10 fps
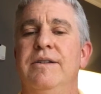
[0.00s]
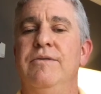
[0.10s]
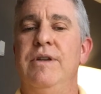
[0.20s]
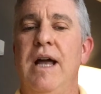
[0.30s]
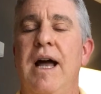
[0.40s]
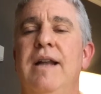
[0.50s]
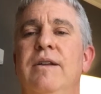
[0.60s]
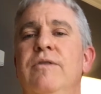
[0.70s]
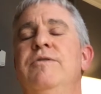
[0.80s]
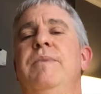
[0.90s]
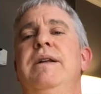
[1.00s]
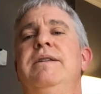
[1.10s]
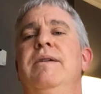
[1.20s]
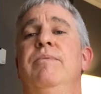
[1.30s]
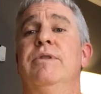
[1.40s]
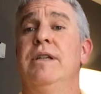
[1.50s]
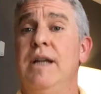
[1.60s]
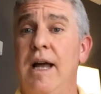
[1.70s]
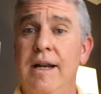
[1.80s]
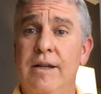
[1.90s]
not lose my temper, to
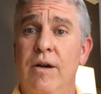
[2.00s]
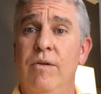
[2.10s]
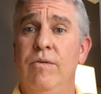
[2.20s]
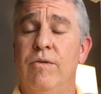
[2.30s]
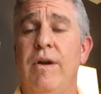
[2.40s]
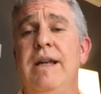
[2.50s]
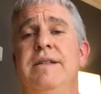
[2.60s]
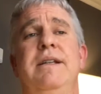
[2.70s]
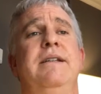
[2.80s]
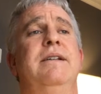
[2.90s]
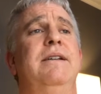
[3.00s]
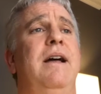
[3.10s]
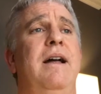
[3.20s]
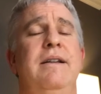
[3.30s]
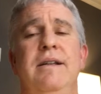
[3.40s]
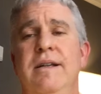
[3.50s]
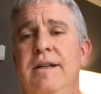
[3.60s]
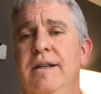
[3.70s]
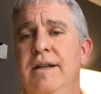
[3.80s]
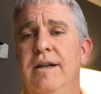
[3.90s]
not go crazy, to not
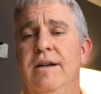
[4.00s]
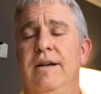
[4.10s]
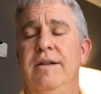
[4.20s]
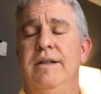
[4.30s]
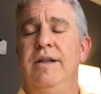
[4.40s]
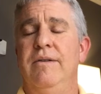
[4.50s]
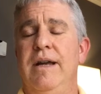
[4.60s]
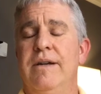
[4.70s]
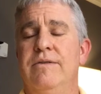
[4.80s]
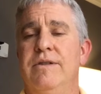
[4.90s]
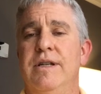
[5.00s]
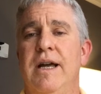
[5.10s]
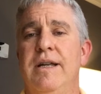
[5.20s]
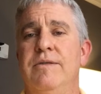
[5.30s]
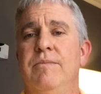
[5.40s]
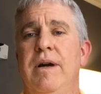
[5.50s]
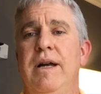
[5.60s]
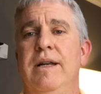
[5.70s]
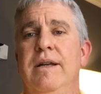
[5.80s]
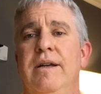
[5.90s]
exercise
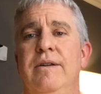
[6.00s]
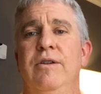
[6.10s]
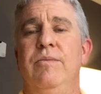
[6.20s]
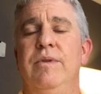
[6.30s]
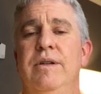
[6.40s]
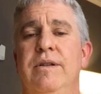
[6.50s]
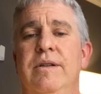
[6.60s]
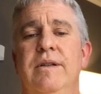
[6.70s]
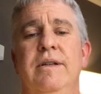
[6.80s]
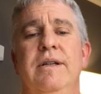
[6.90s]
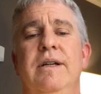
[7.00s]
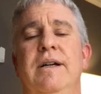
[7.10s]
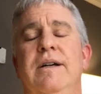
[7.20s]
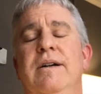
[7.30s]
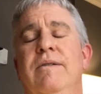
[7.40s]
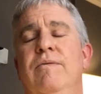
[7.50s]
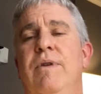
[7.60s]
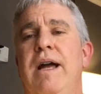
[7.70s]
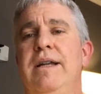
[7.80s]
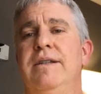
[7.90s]
my human
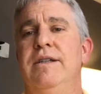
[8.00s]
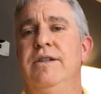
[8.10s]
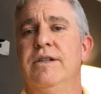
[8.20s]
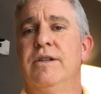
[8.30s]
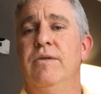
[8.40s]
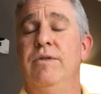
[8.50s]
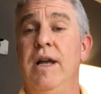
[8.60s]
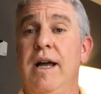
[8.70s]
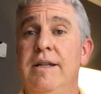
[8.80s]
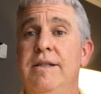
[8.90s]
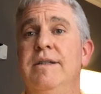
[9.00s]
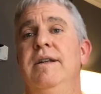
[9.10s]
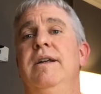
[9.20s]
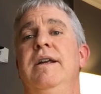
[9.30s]
right to just go nuts.